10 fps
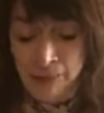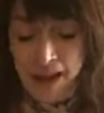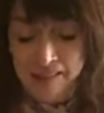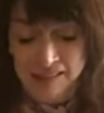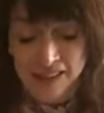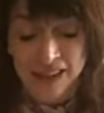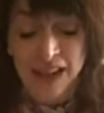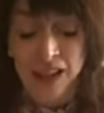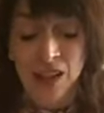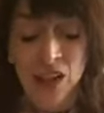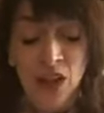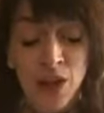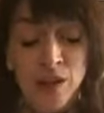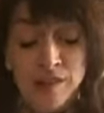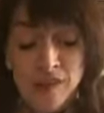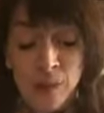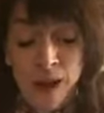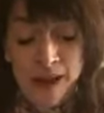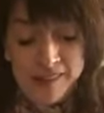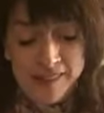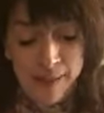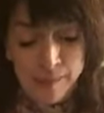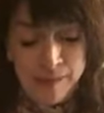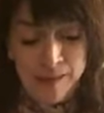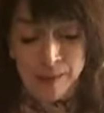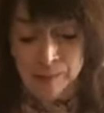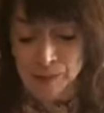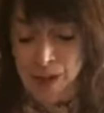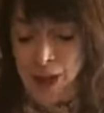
back to thee." So I accepted them,